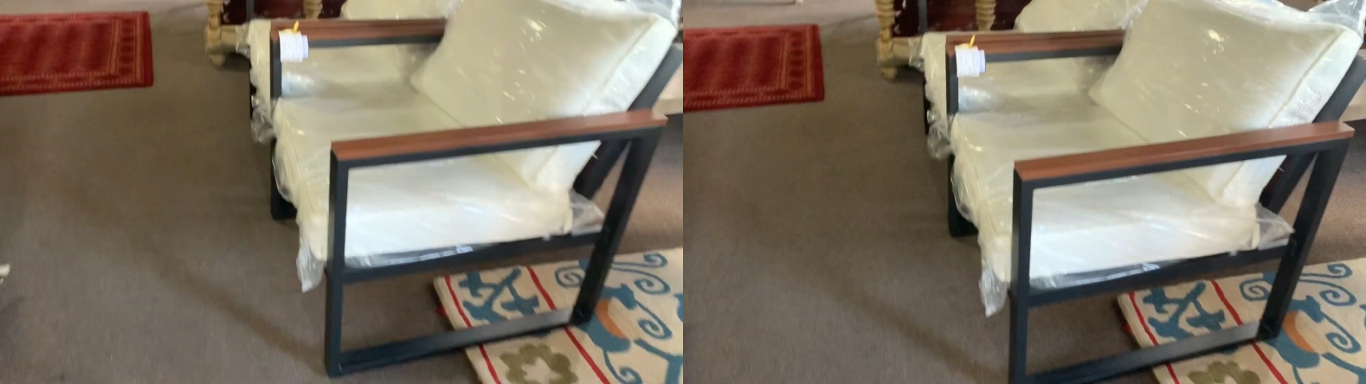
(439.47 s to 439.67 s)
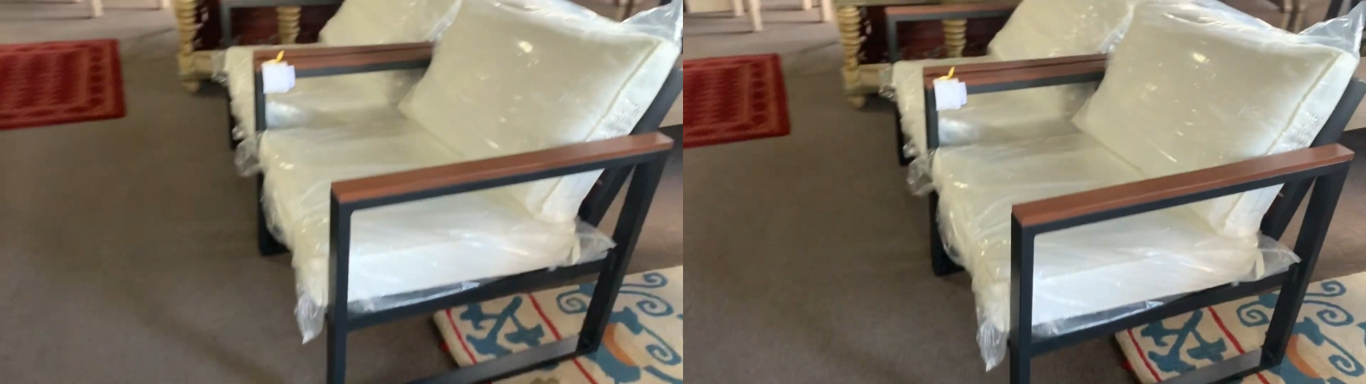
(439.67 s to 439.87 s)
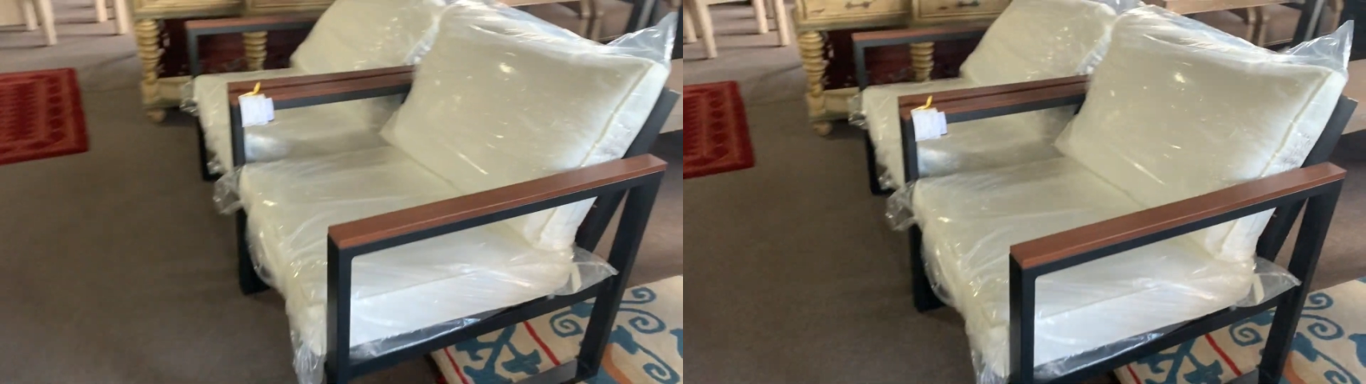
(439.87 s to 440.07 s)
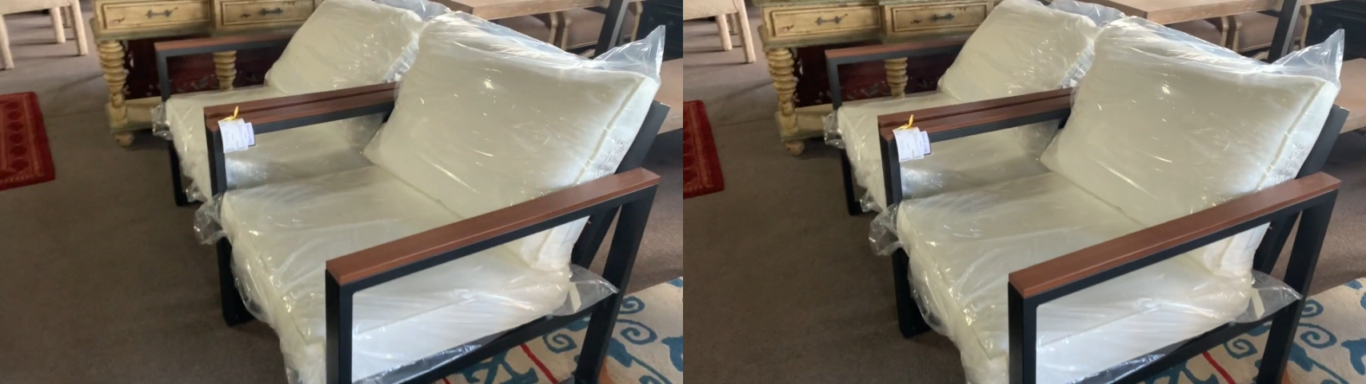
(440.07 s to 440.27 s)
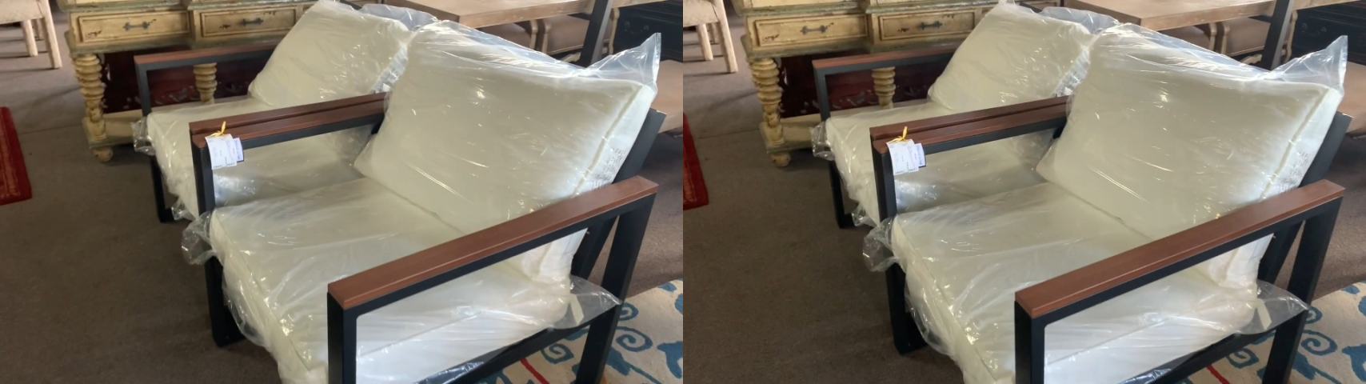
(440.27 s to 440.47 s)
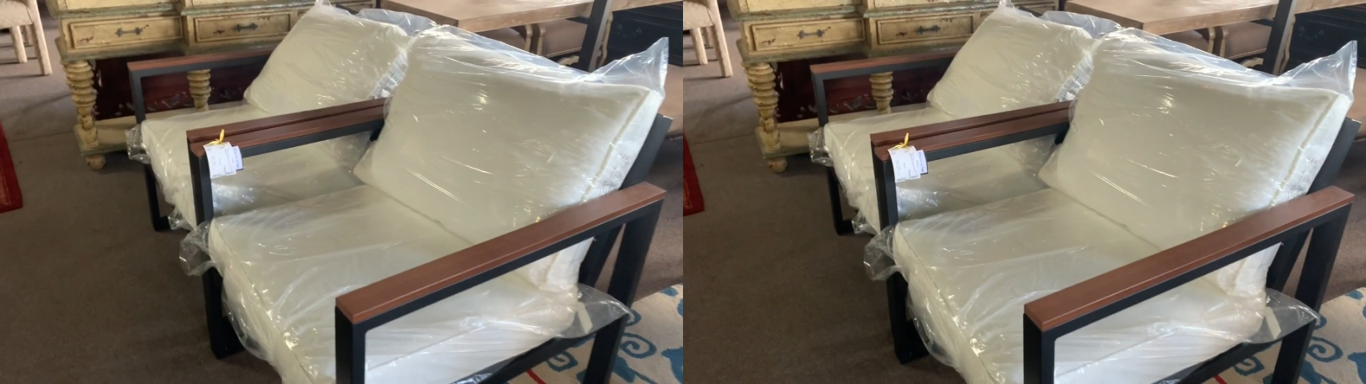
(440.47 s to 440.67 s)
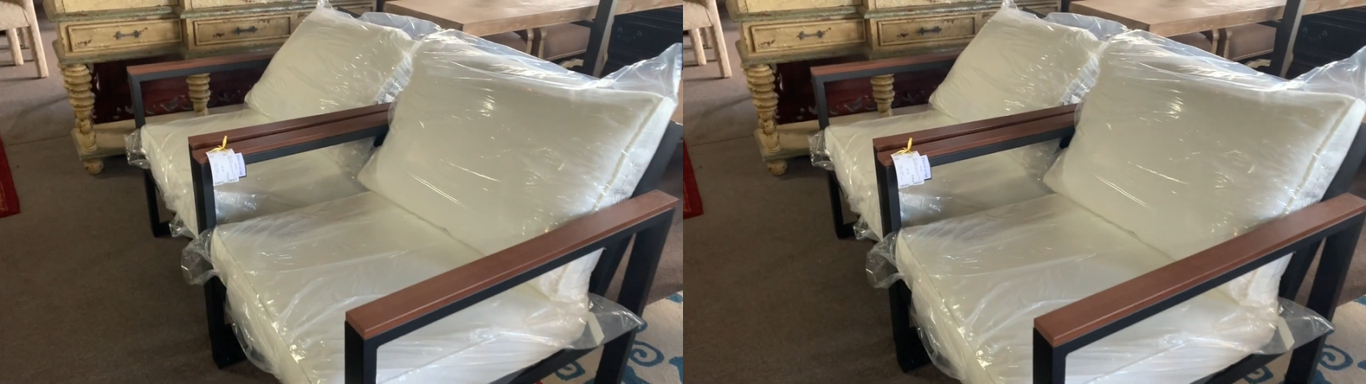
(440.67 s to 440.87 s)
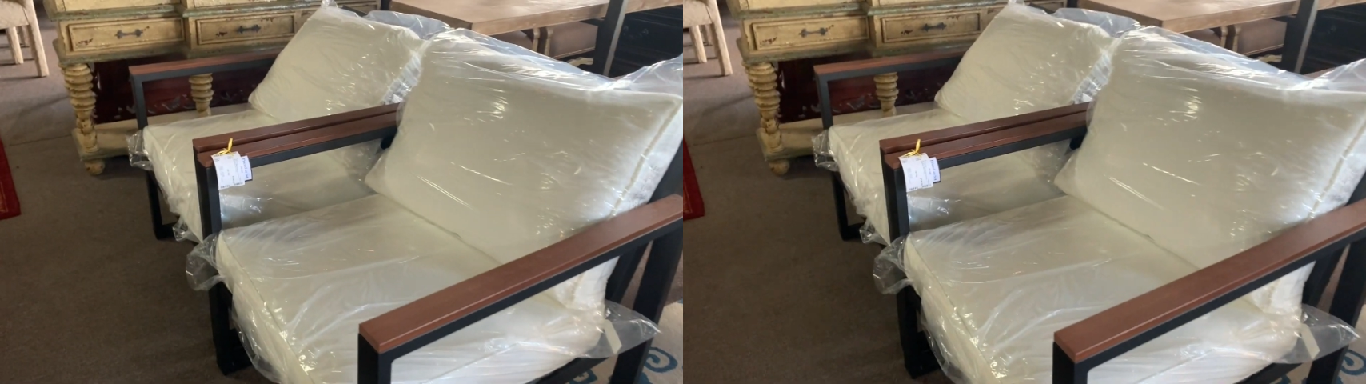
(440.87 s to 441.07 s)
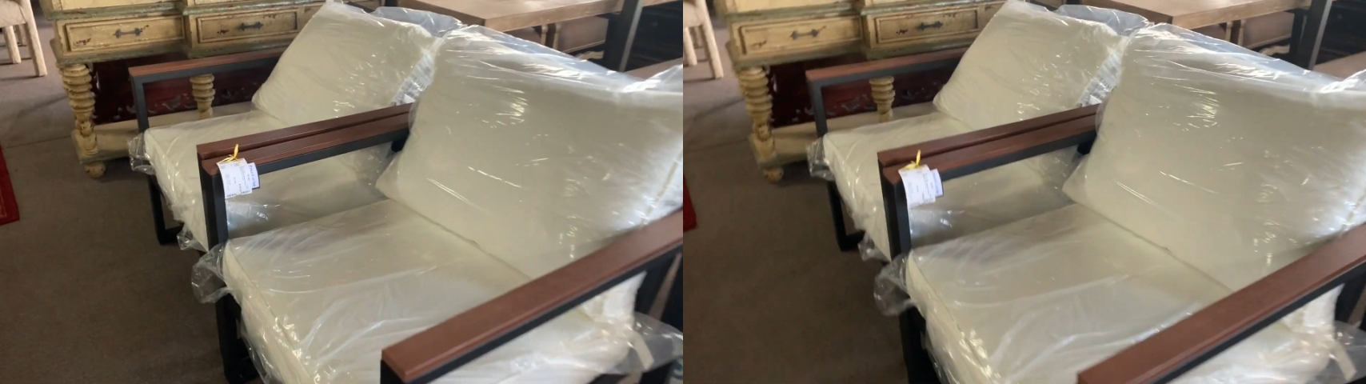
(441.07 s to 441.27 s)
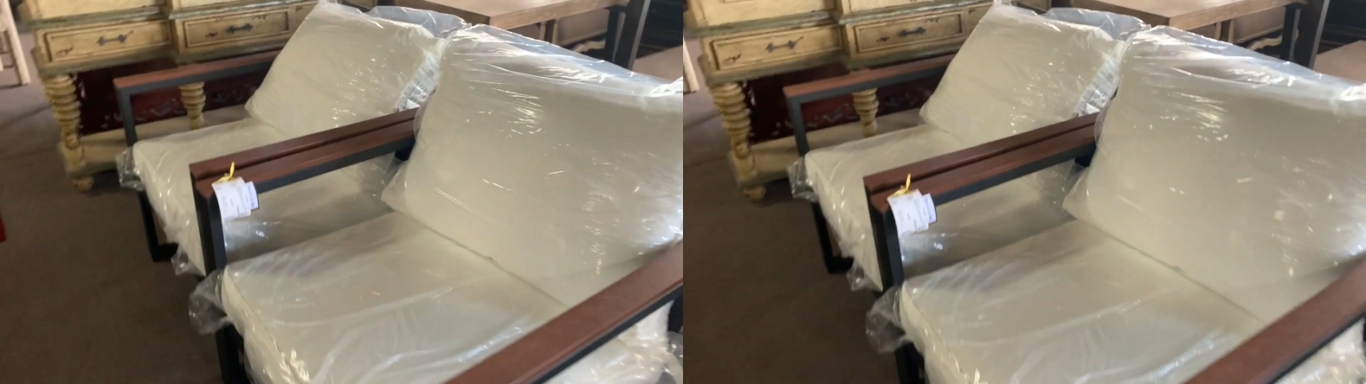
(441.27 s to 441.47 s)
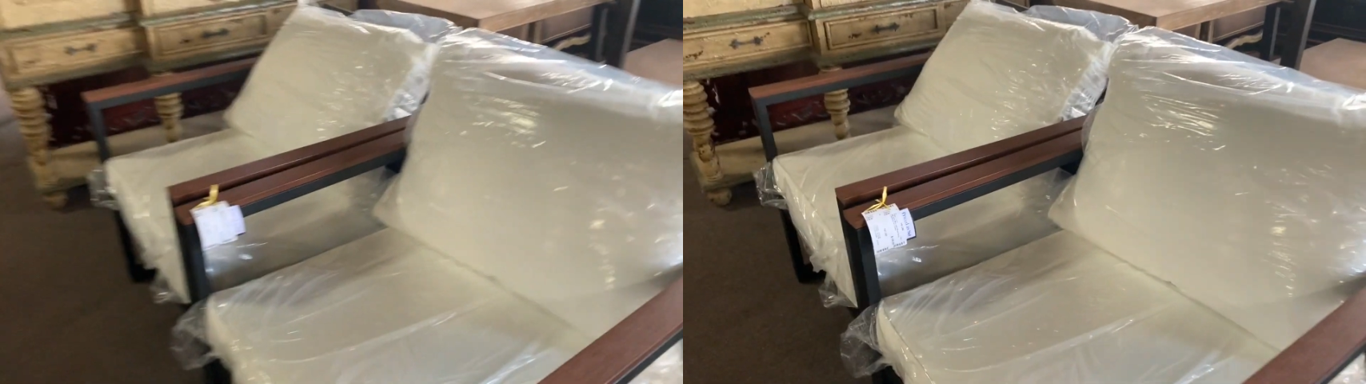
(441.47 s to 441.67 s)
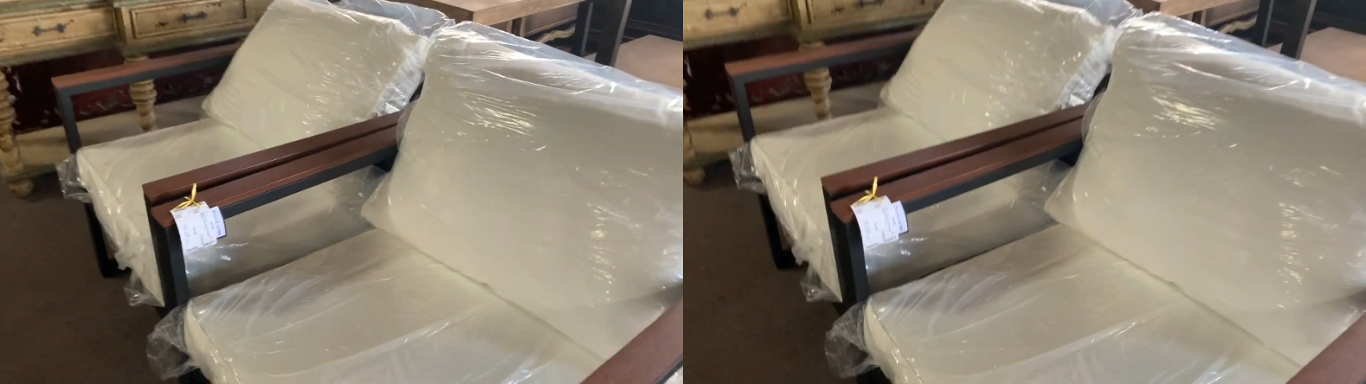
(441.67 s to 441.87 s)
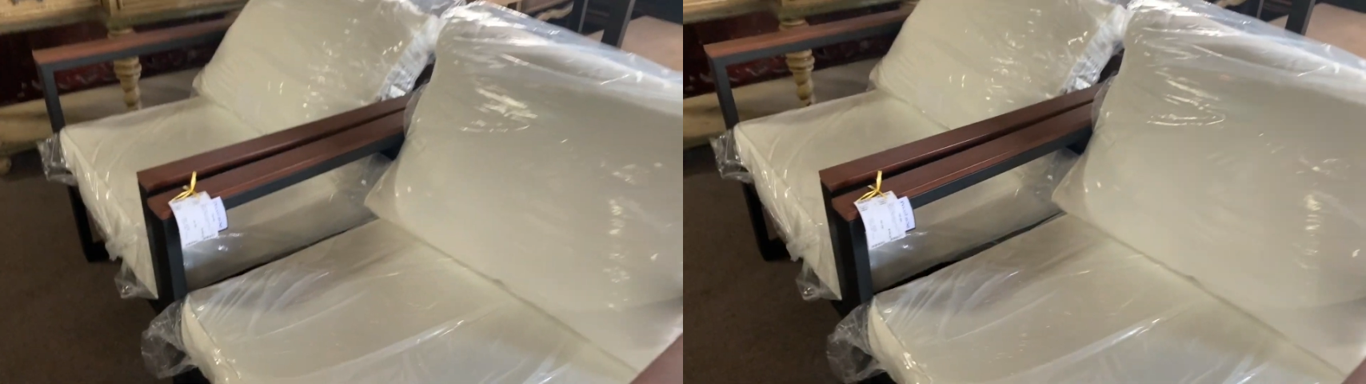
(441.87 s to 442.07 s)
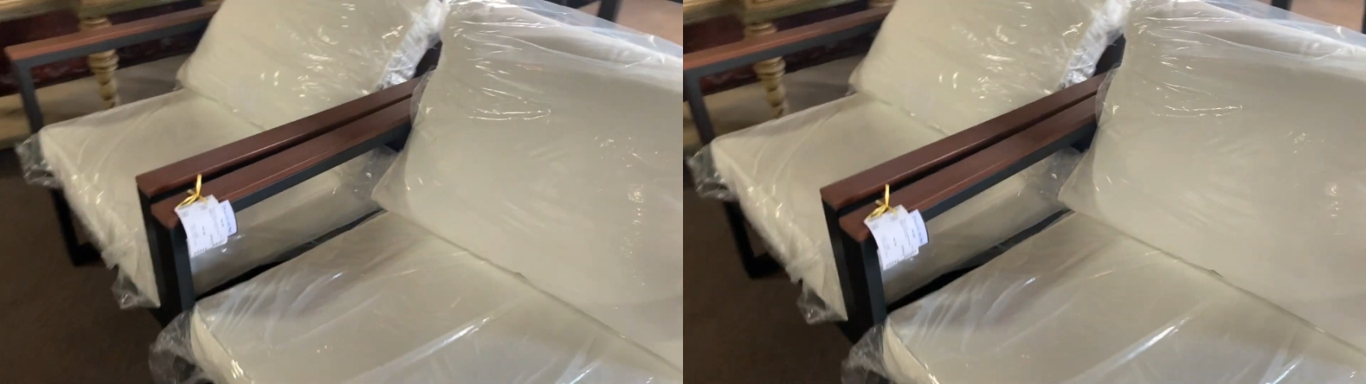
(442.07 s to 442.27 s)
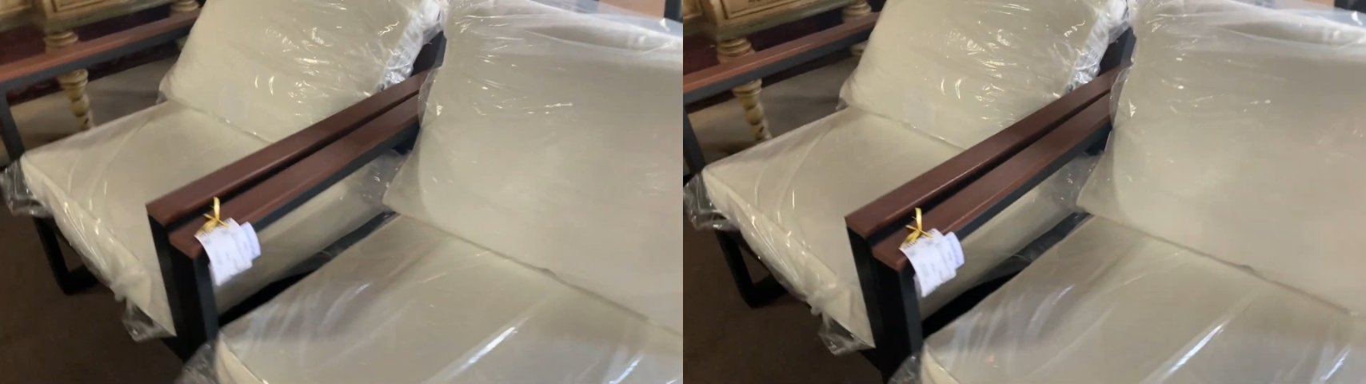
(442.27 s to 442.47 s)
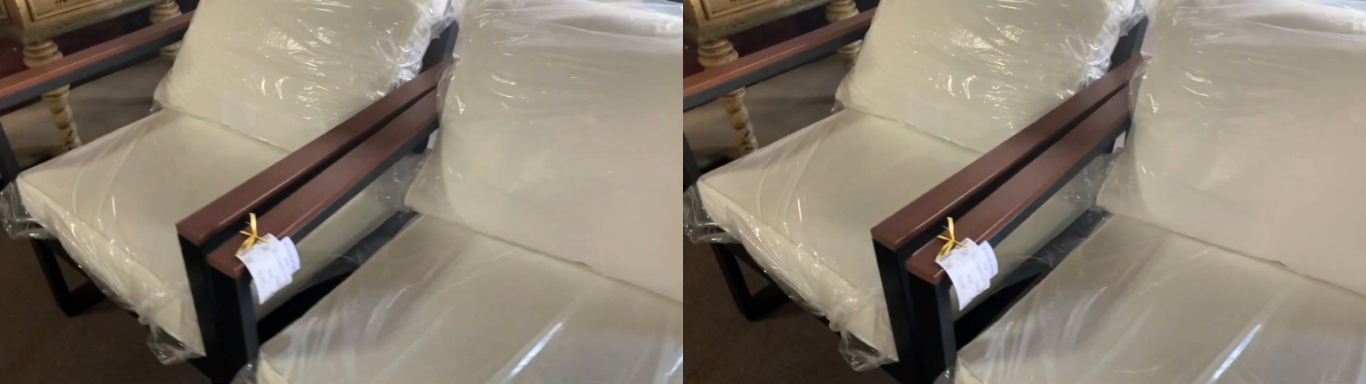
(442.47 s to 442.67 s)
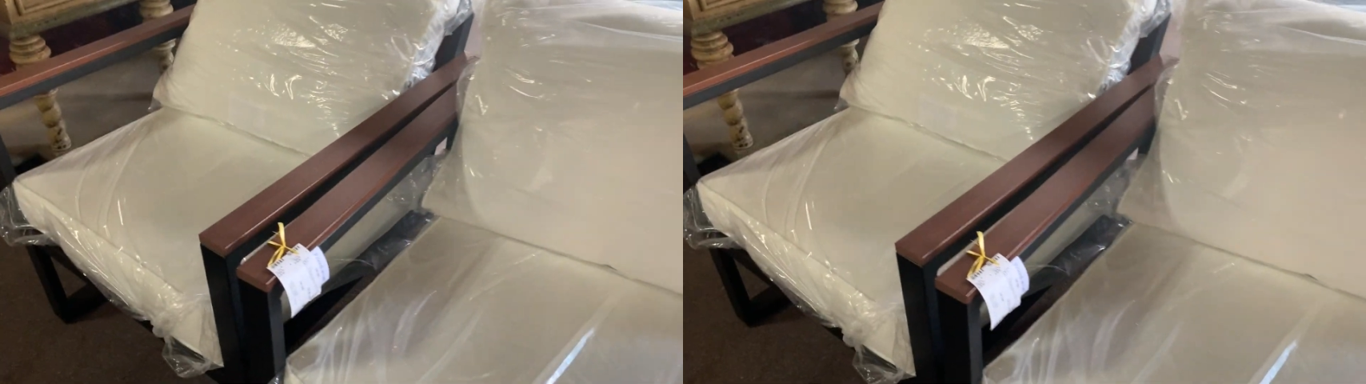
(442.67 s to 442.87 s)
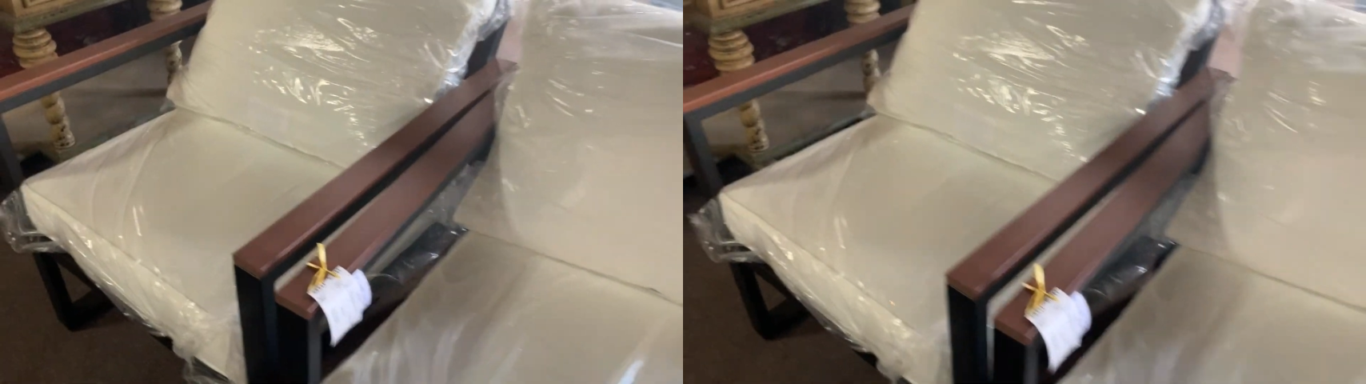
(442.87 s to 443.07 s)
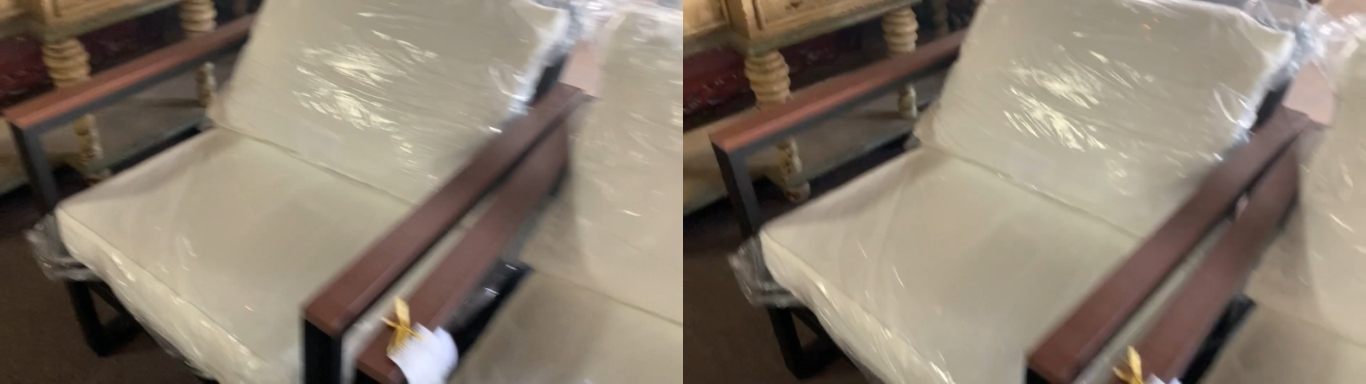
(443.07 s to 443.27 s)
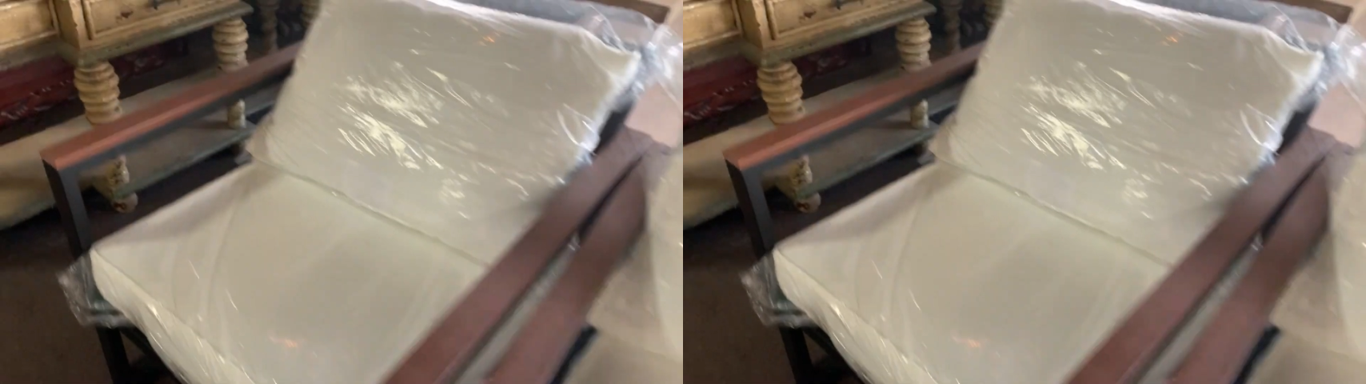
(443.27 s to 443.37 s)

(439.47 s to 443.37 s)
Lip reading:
[unreadable: no face in view]